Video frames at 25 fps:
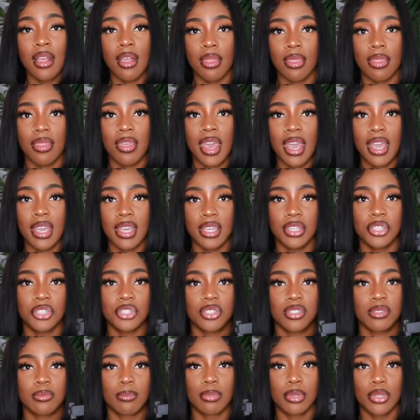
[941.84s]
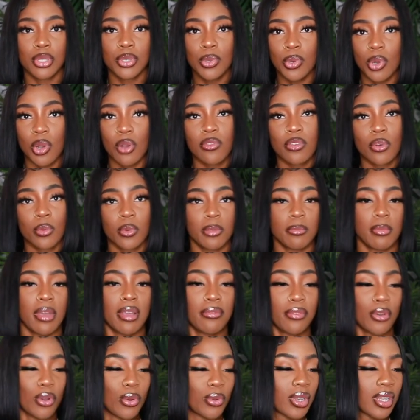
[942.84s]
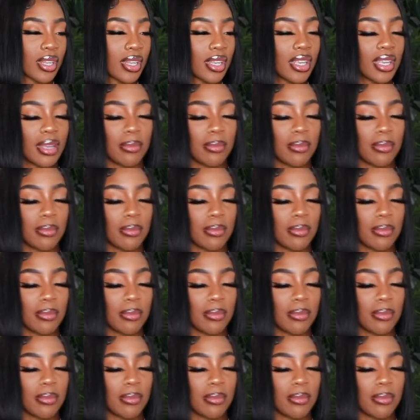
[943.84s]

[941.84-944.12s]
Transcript: that it just blew over with my phone in it